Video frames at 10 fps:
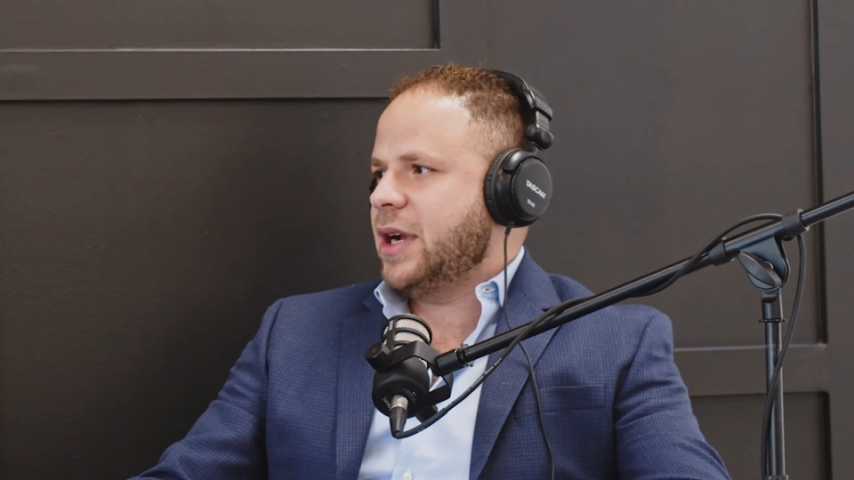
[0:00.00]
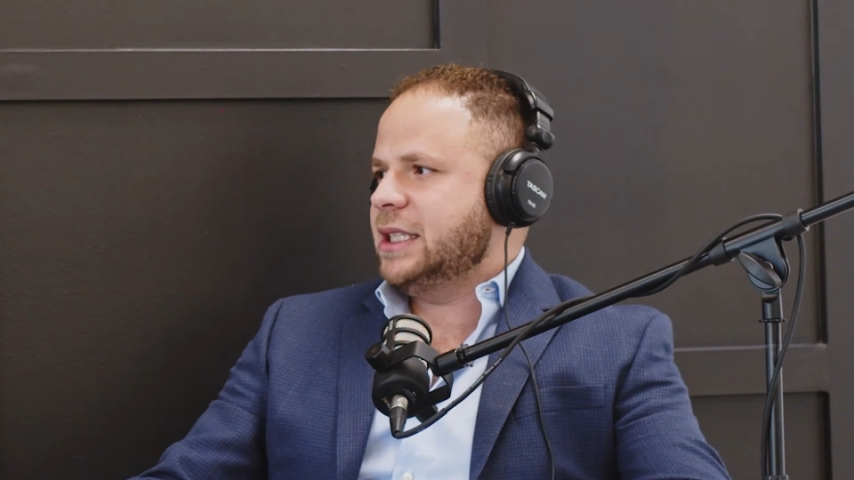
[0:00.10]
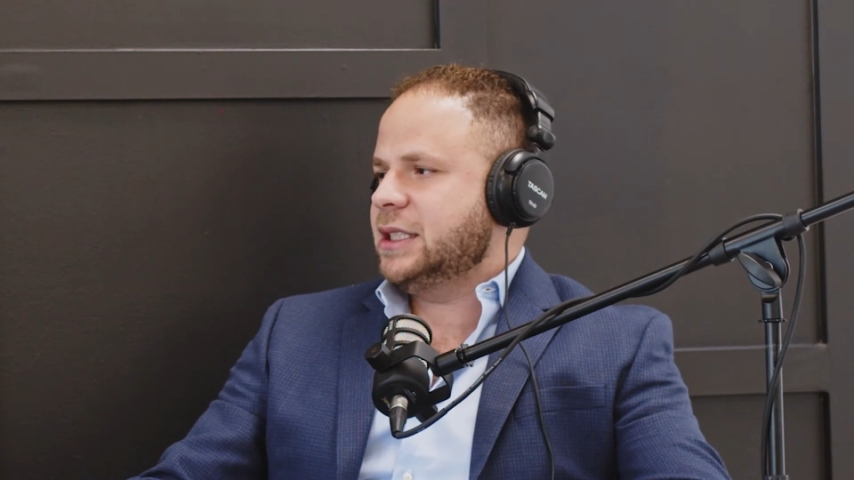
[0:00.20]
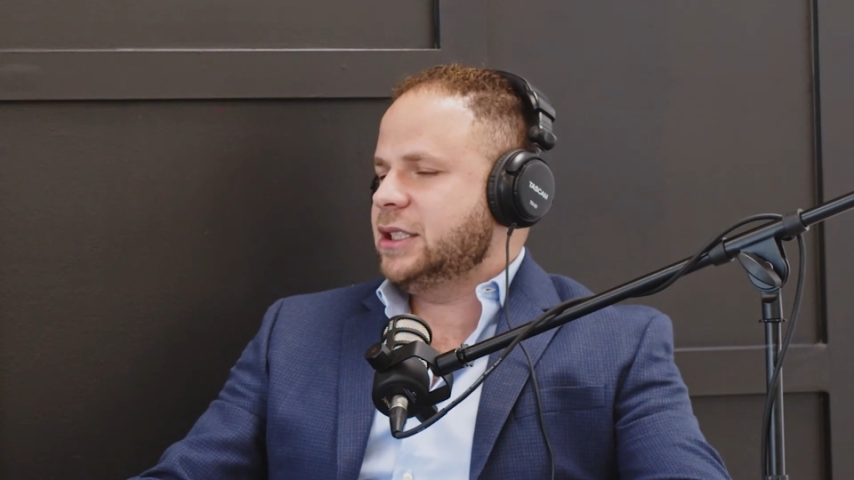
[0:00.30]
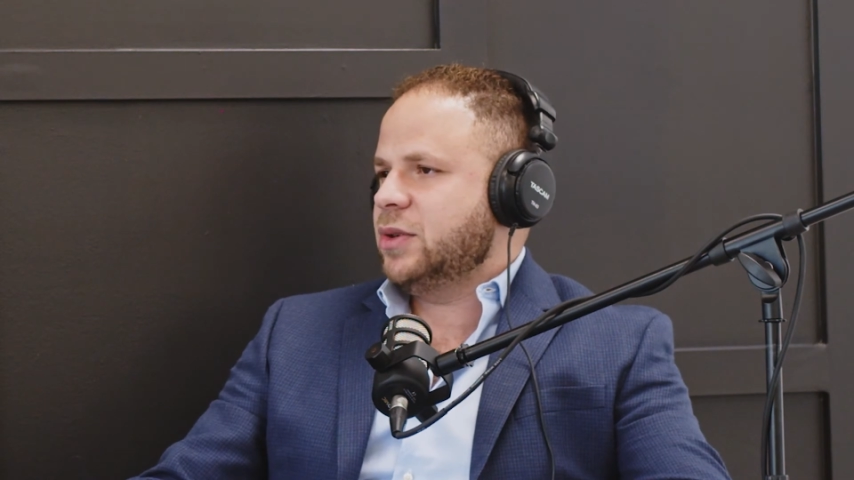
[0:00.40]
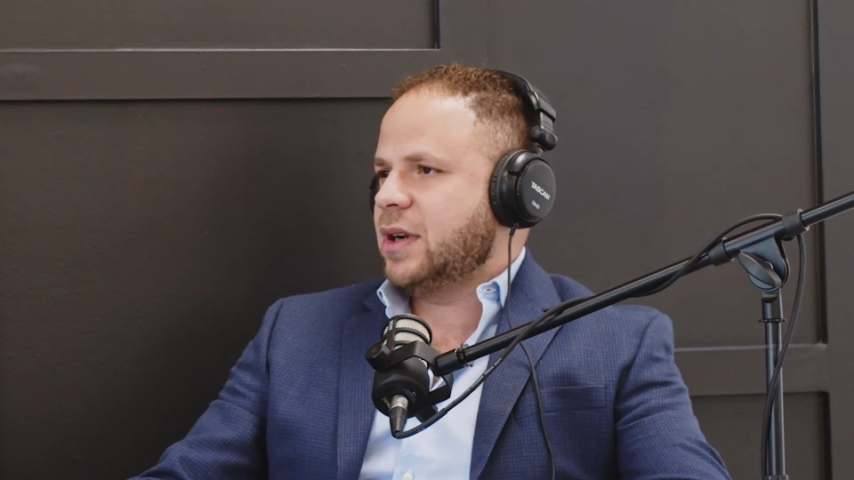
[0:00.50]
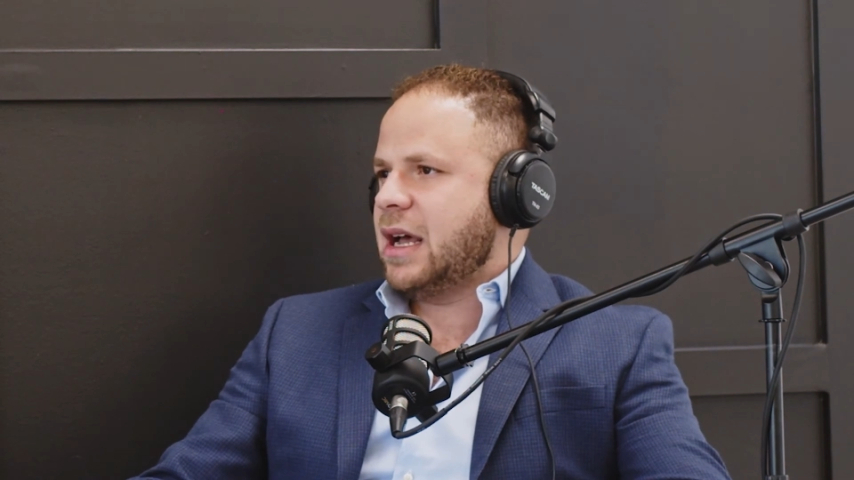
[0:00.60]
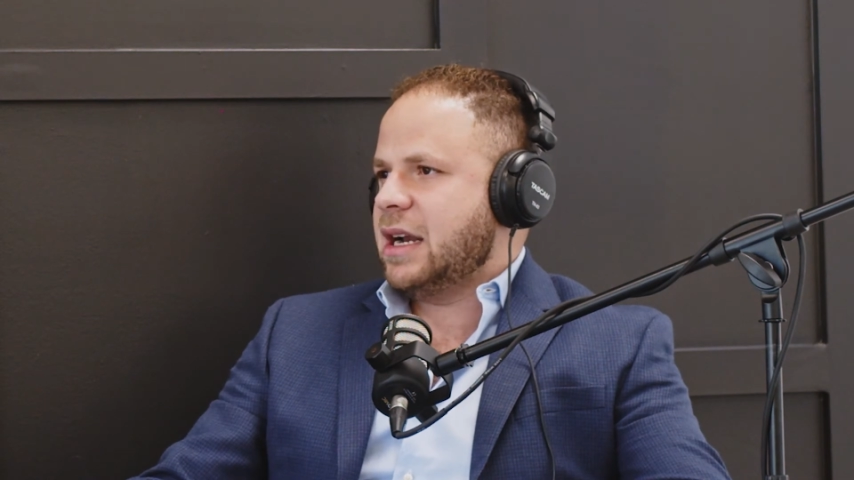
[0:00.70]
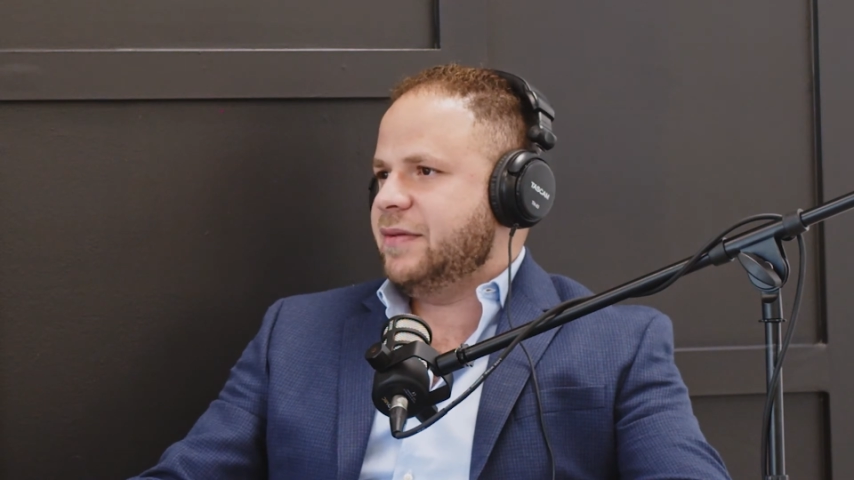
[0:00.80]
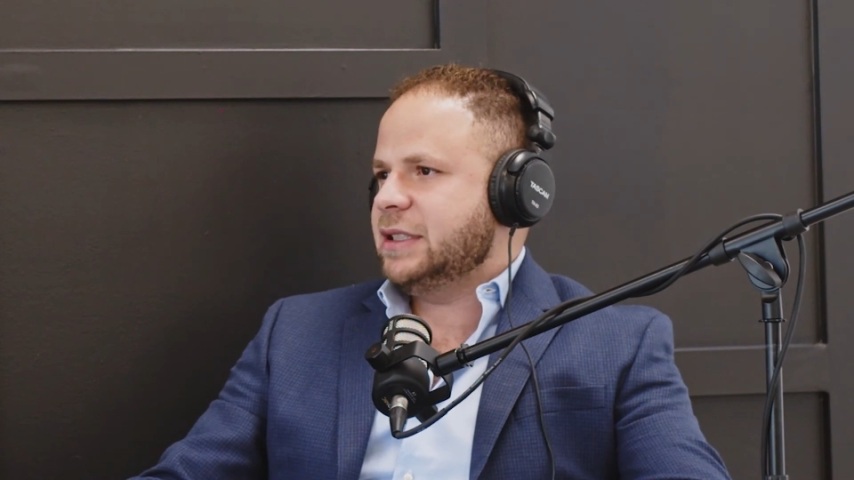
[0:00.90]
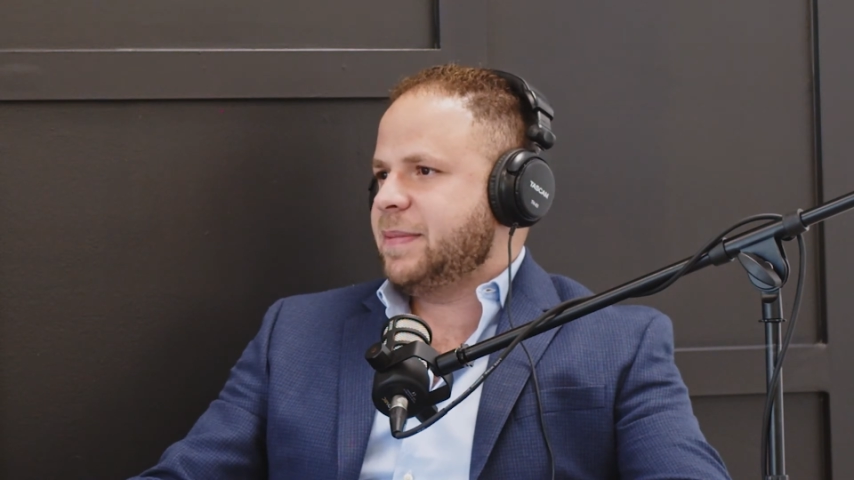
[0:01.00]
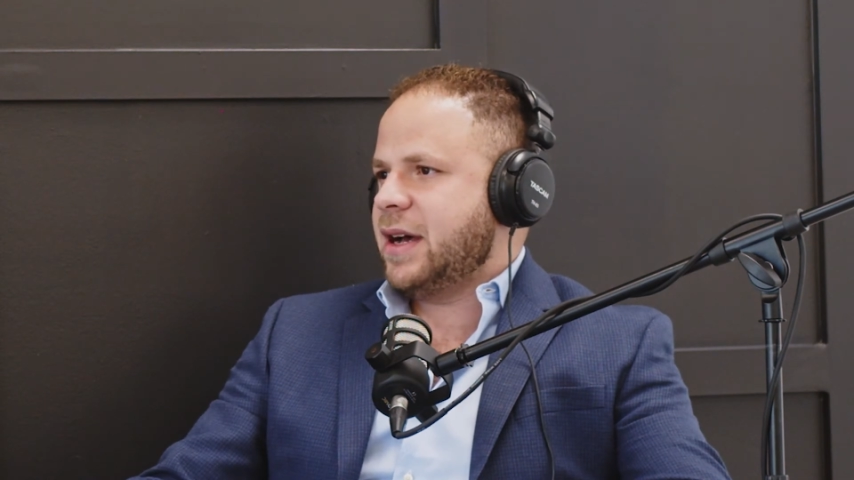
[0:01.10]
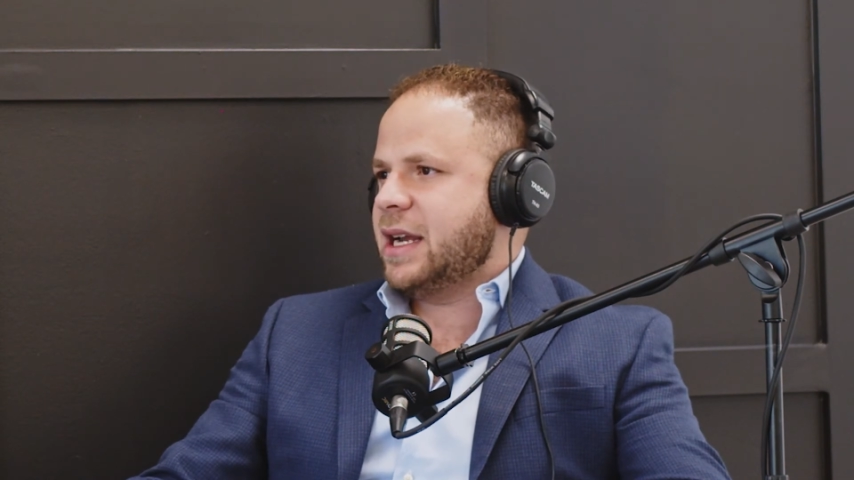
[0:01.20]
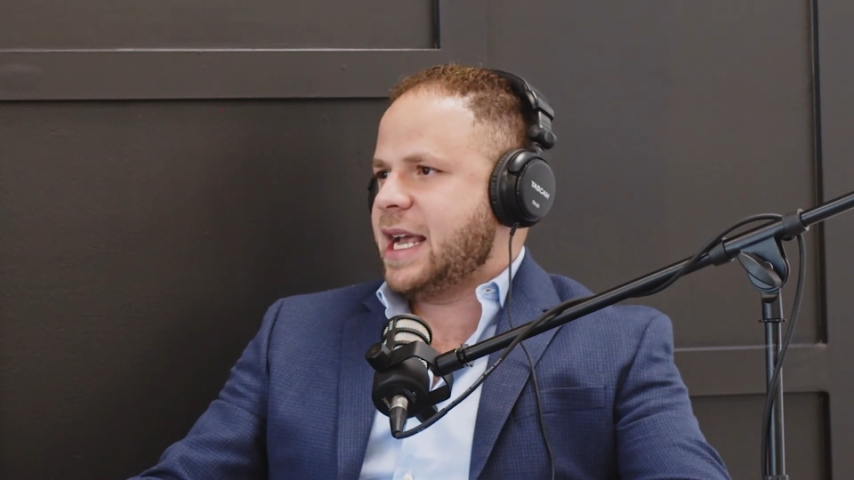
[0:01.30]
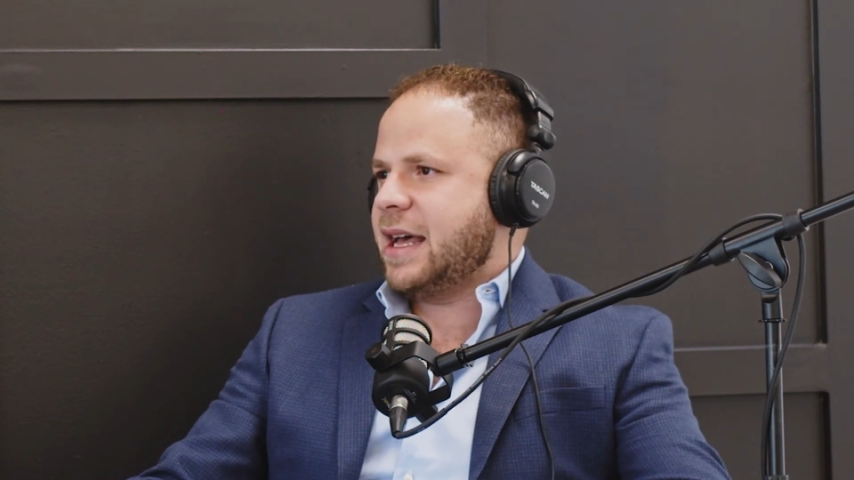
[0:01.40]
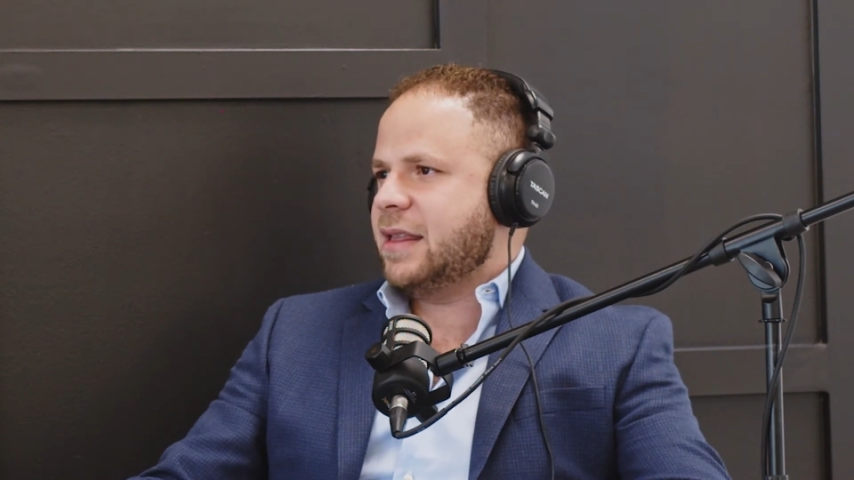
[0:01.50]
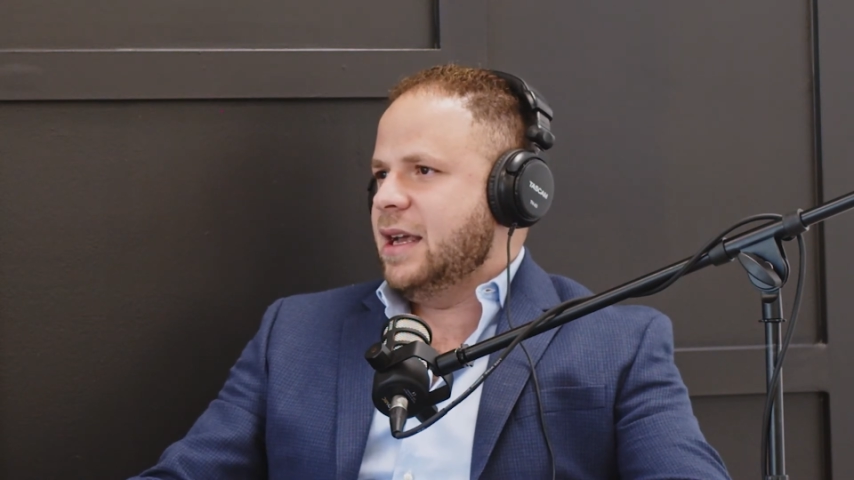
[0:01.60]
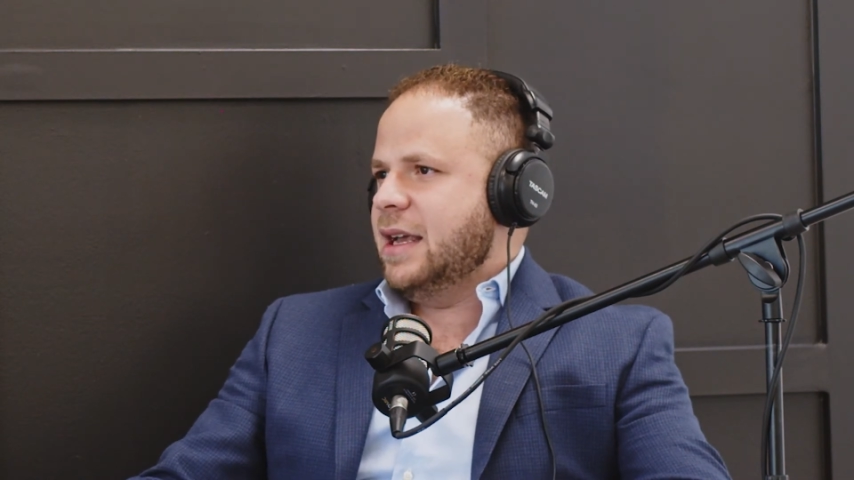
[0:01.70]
Yeah. I listen to a lot of his podcasts,